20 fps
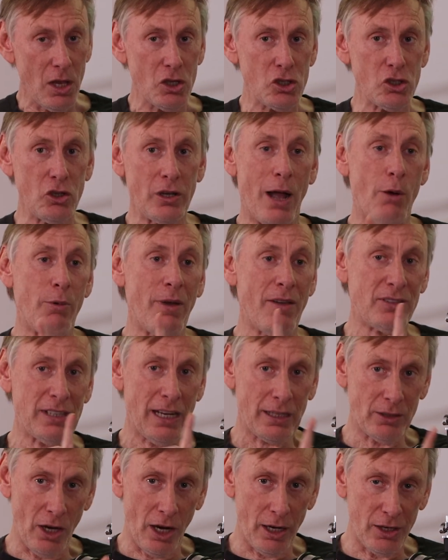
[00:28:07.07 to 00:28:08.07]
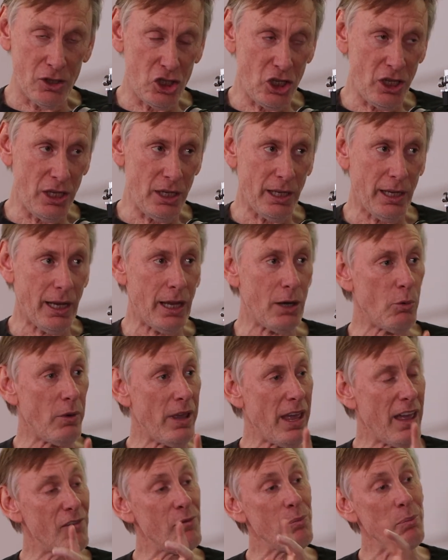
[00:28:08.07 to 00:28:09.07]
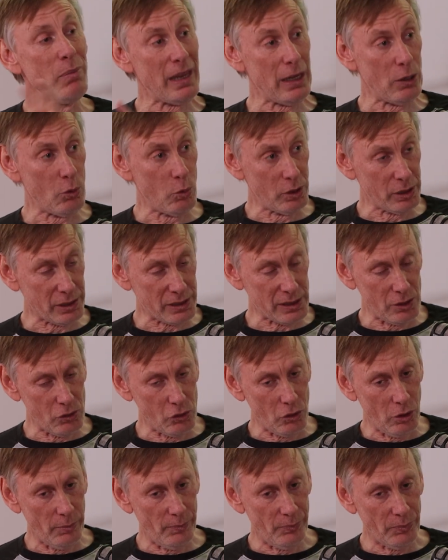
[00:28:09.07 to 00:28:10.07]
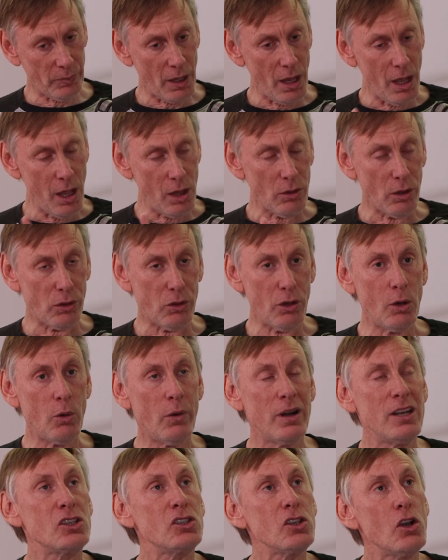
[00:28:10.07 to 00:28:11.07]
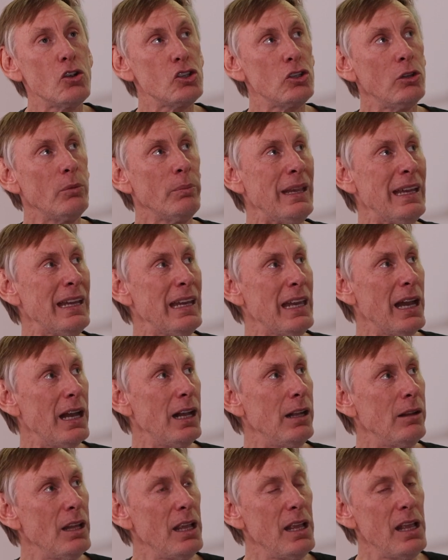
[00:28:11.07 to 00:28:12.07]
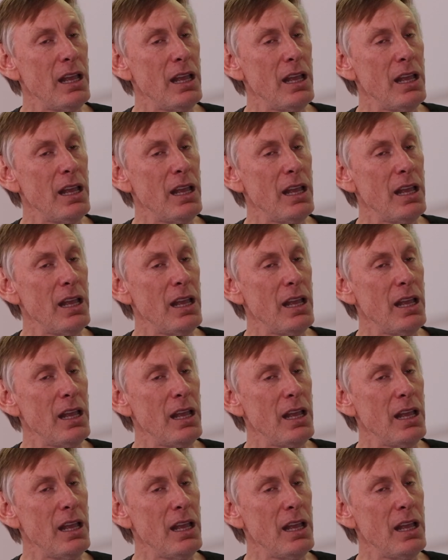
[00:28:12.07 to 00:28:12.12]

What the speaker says: So now we have technology and we have Mean World Syndrome. The third one is social media.